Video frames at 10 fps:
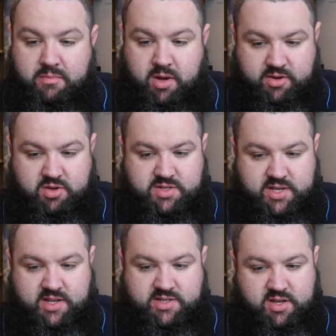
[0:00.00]
But I do
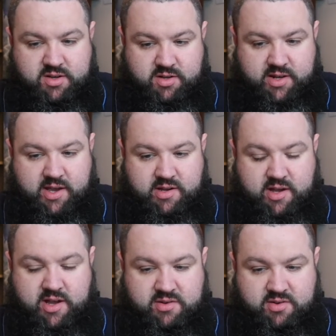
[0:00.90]
set a circle here,
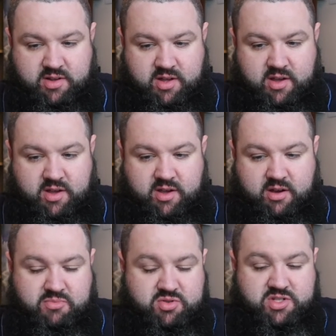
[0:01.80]
and
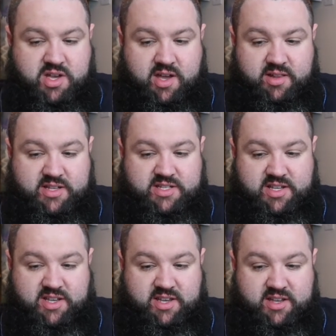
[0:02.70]
I must say,
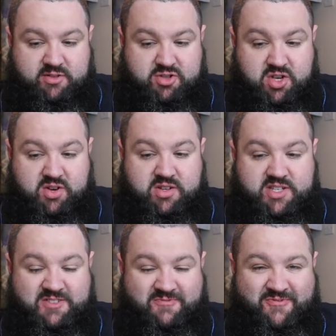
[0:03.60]
this
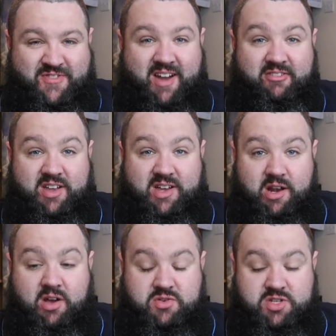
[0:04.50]
Xerneas is very
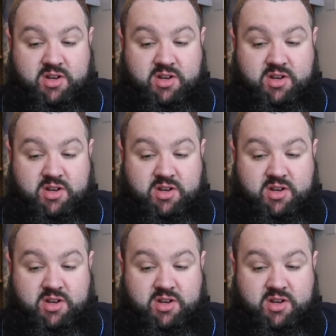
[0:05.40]
close.